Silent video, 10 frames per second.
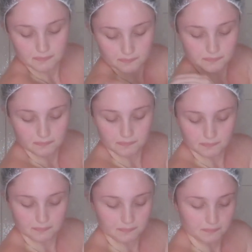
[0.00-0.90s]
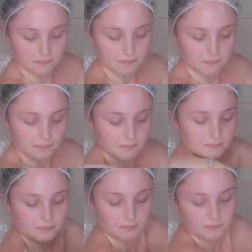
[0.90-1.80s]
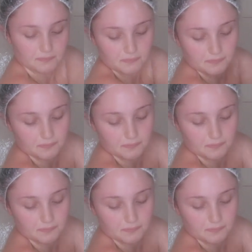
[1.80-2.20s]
pilaris on my arms, which are those little